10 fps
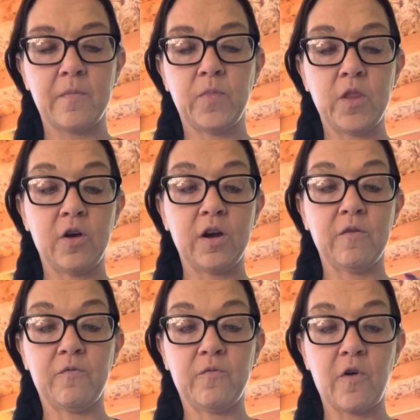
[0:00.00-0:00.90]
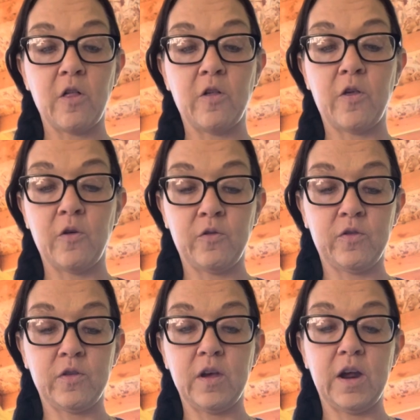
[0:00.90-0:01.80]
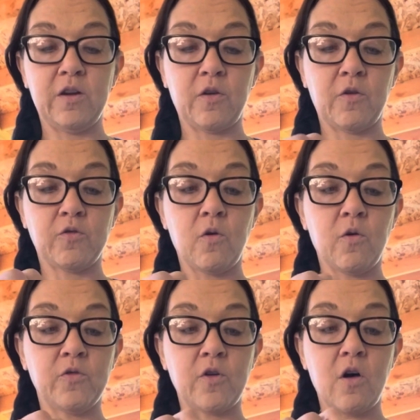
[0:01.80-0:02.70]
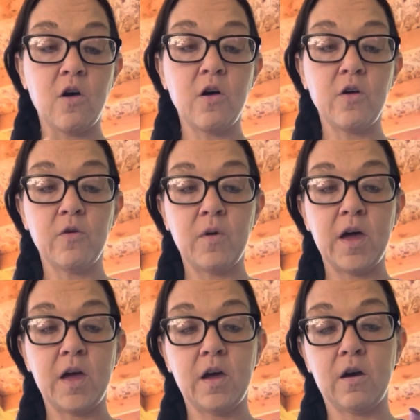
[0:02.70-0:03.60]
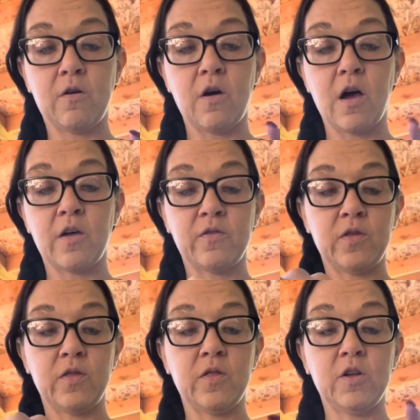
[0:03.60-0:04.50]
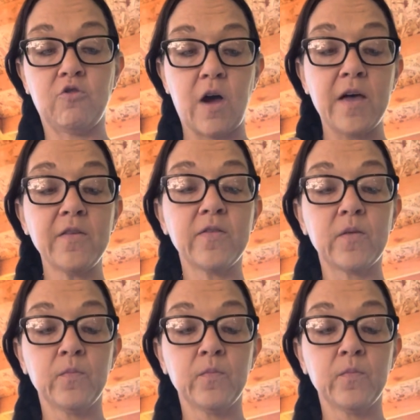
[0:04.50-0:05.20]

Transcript: You're gonna follow those into those holes all the way across the dress.